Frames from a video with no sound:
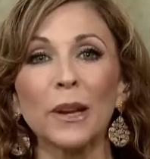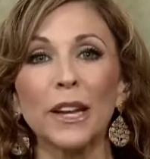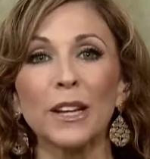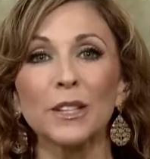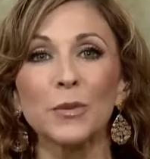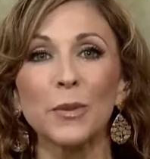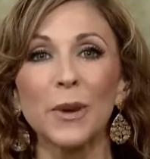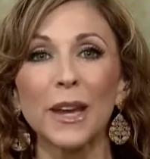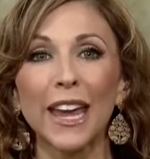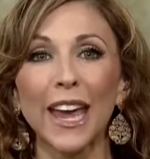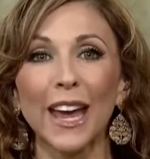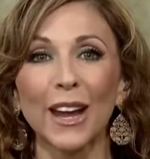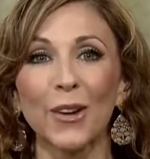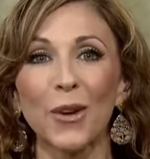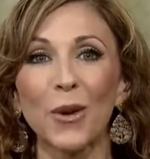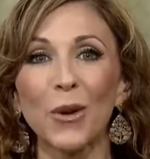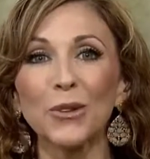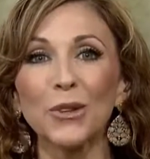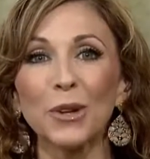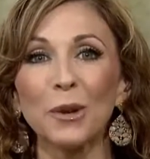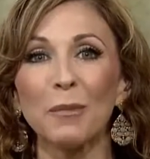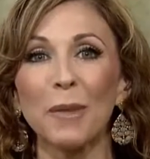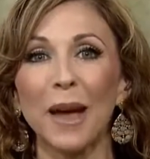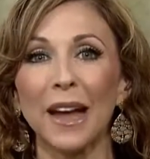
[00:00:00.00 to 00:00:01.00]
as we get
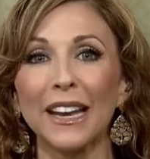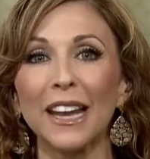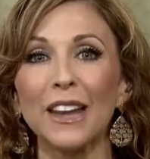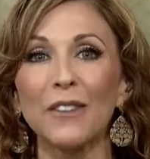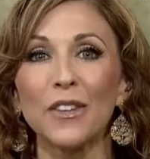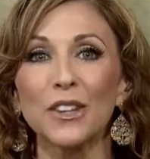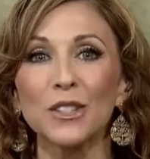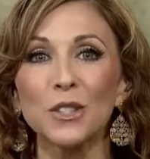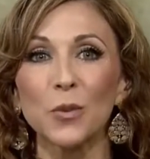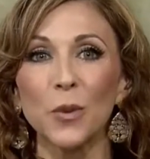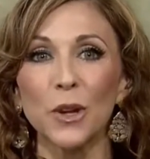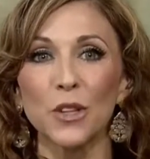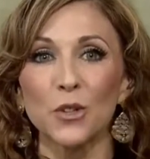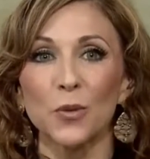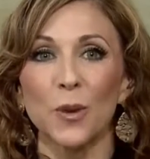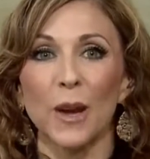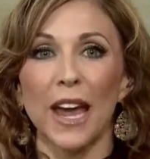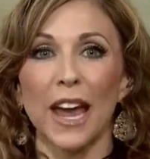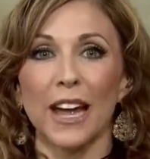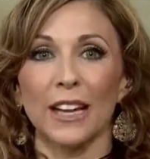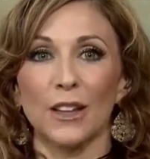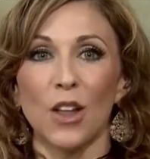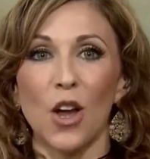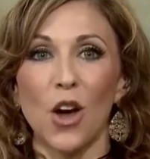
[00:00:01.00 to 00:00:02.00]
older, many of us wish
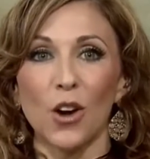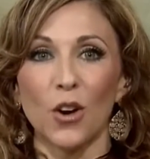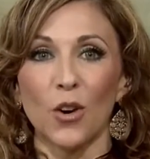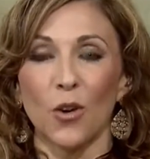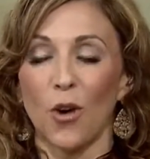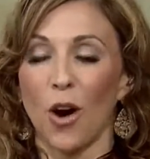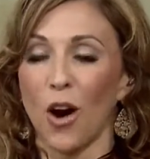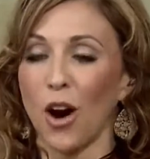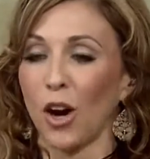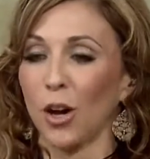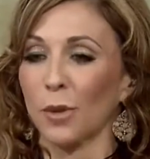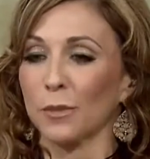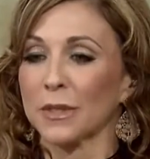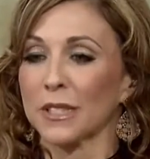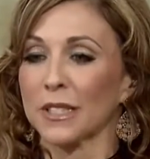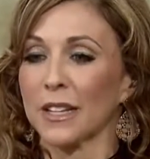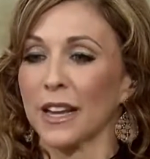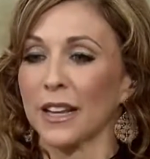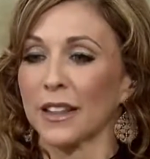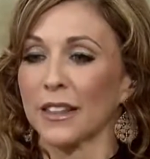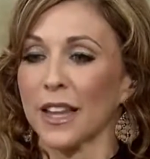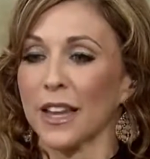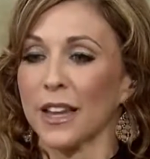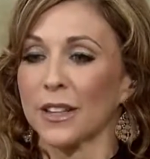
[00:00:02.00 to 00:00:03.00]
we had longer arms
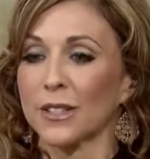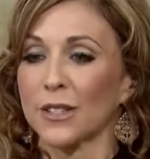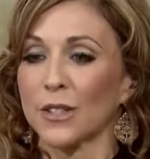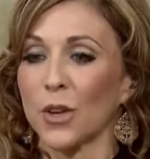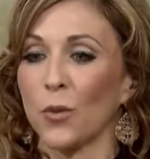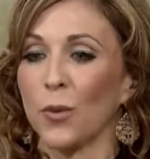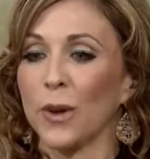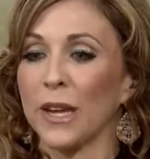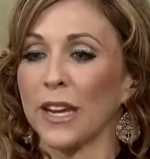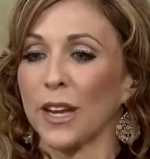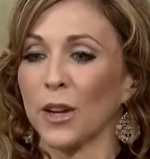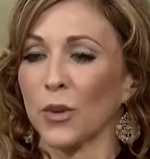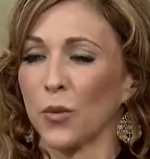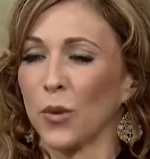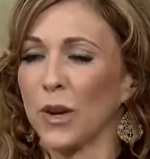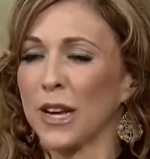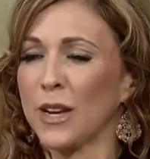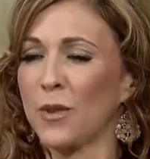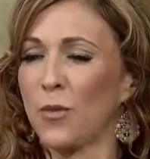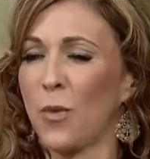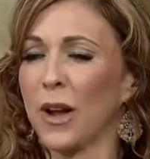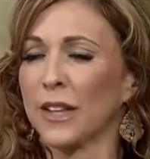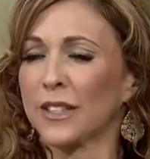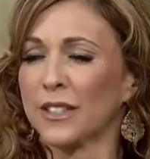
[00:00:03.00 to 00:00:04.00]
like this so we can
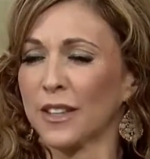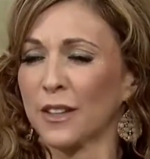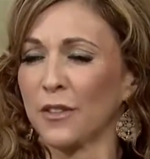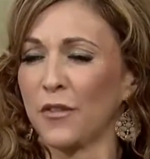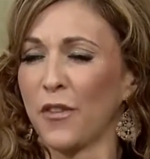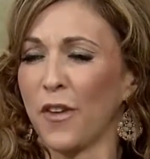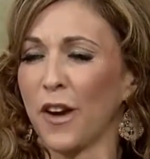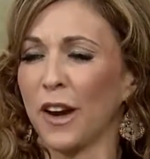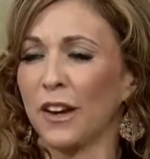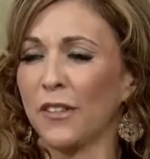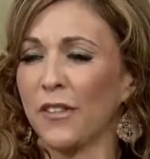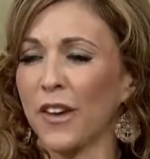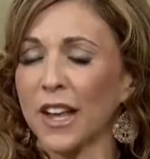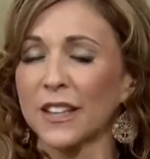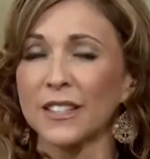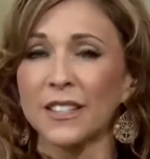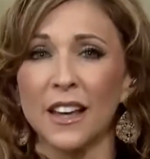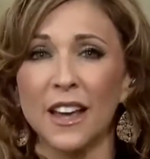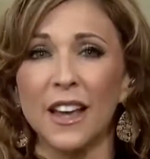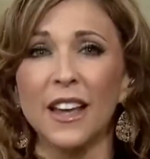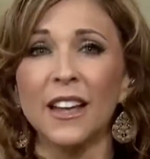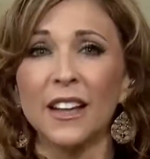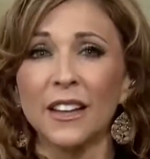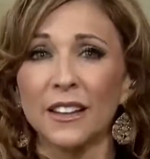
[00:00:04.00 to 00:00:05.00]
read what's in front of
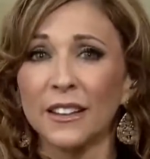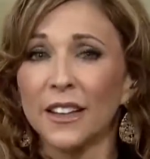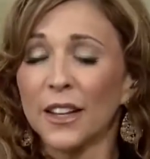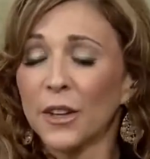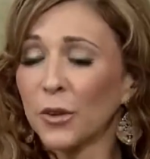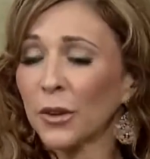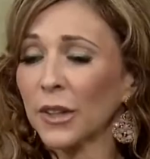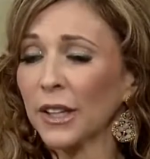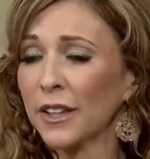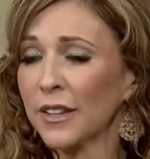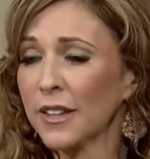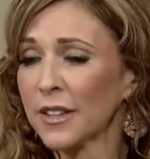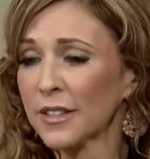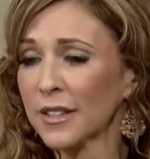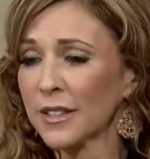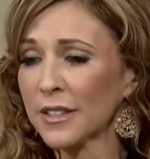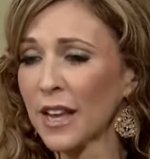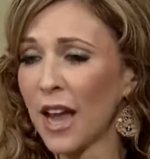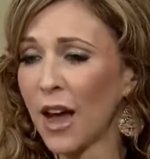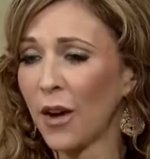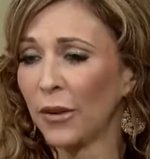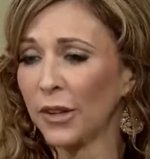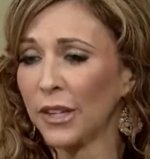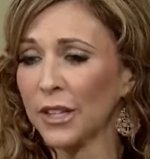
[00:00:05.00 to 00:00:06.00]
us. Literally, this
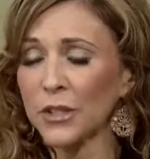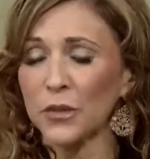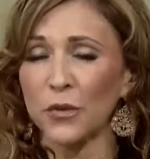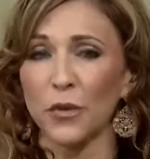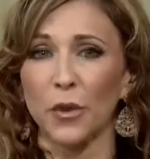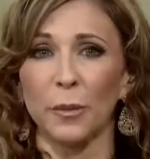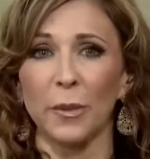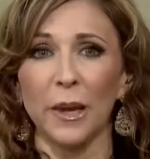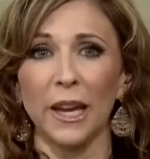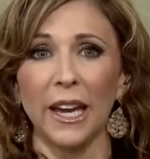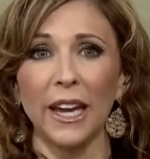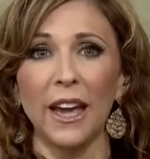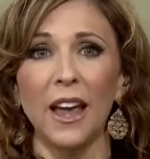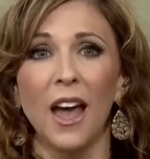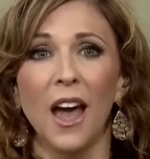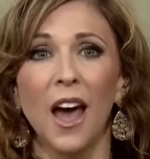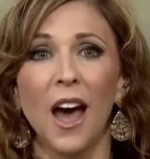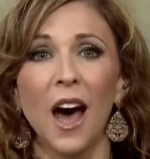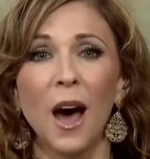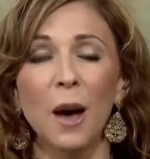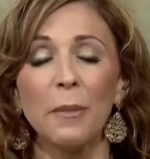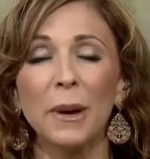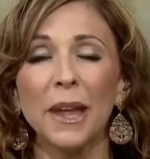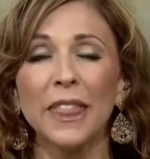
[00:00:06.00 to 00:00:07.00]
is how it is for me.
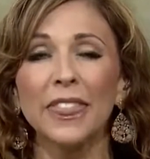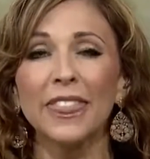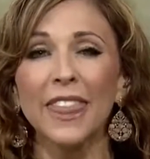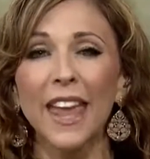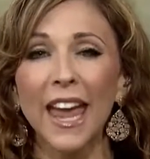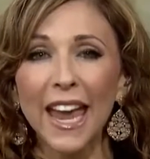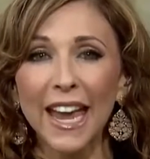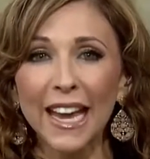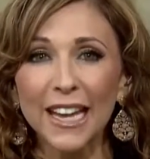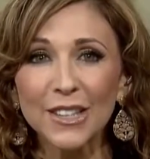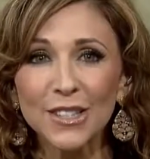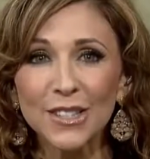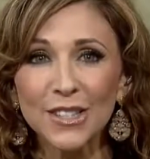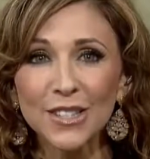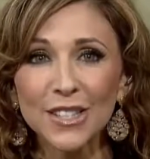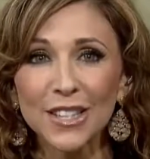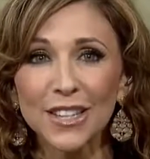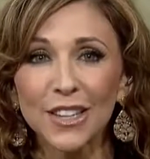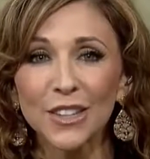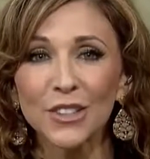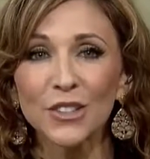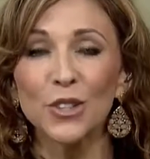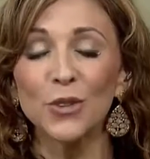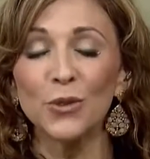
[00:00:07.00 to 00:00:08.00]
But
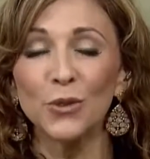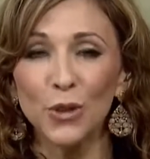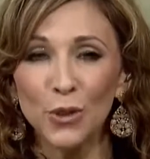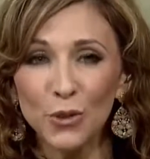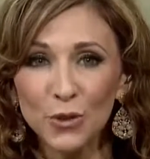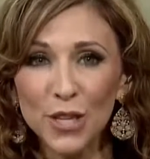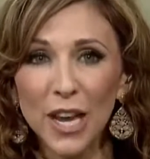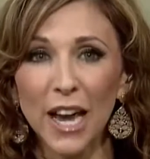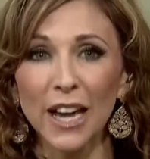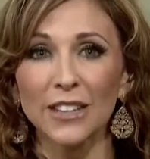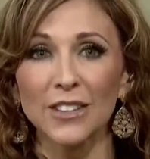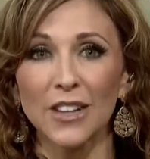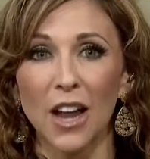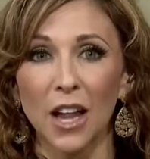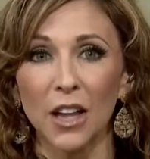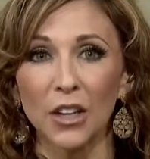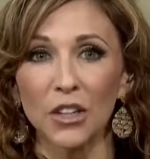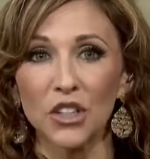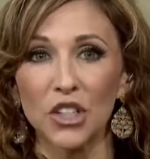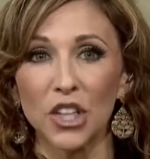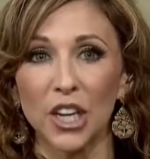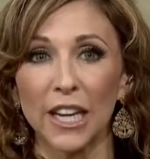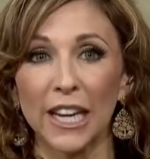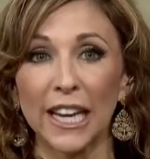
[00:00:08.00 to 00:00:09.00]
thanks to new
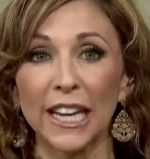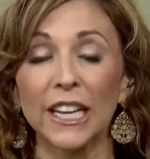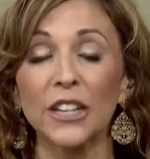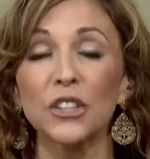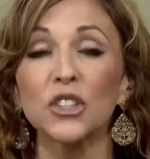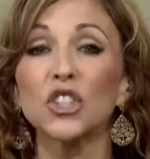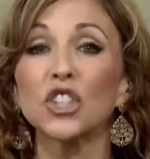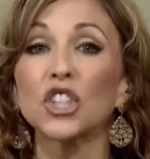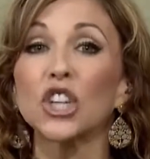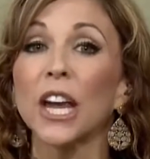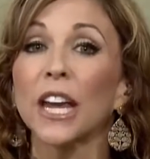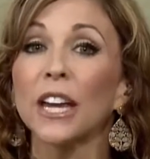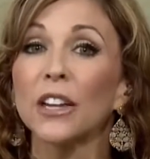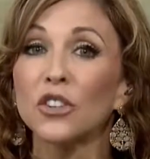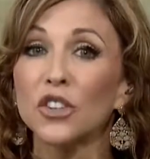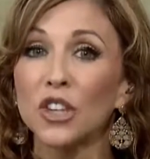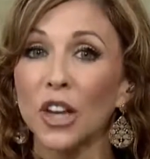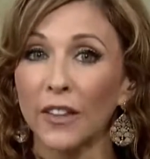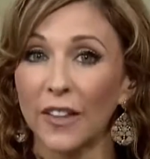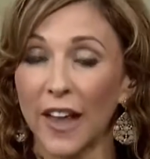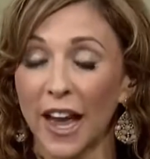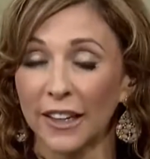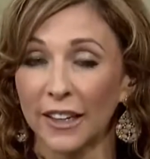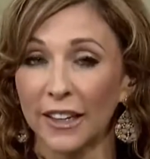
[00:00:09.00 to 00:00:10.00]
technology, it is
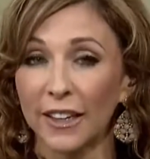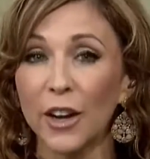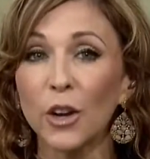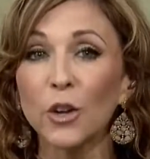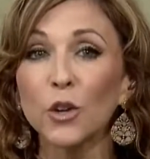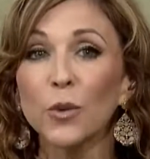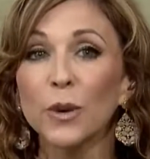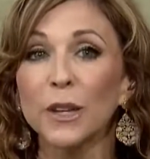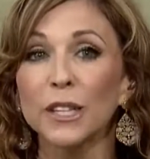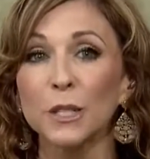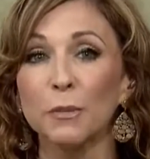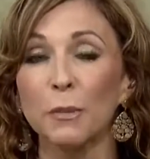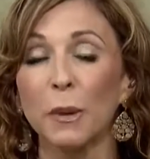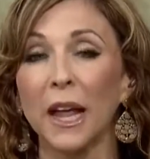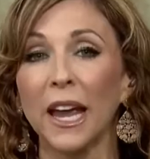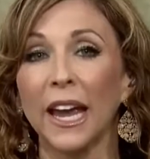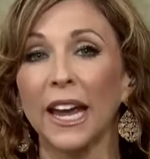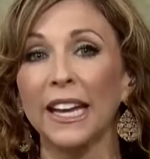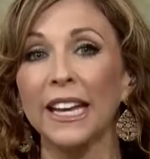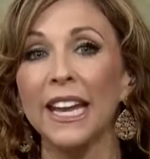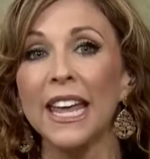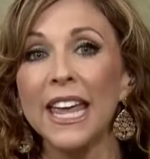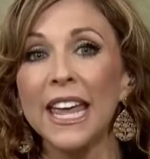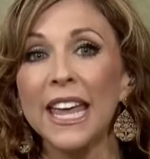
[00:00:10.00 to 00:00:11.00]
changing that. And here to
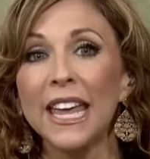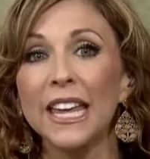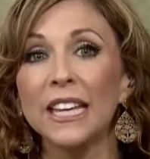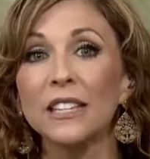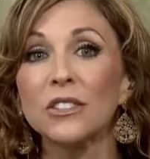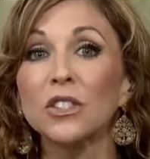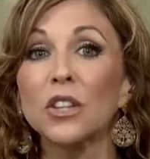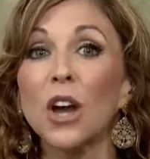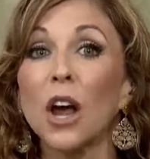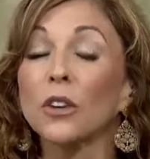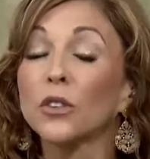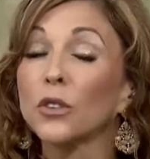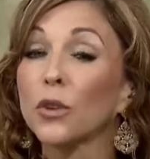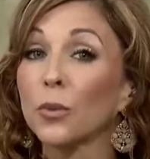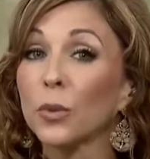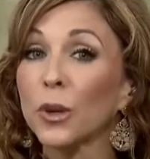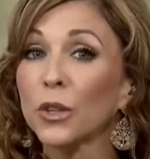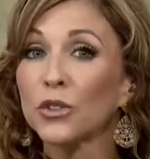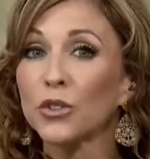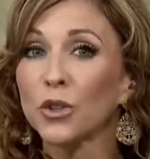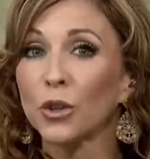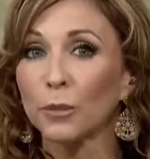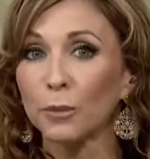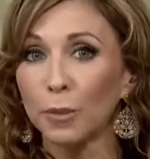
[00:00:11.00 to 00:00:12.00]
explain is Dr.
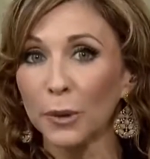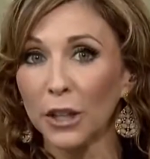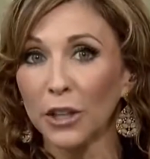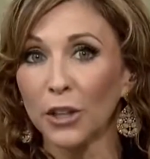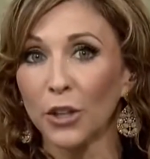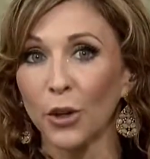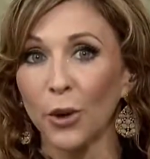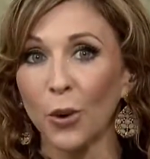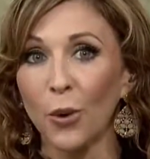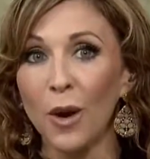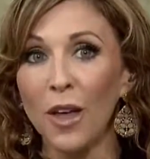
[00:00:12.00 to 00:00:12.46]
Richard Blue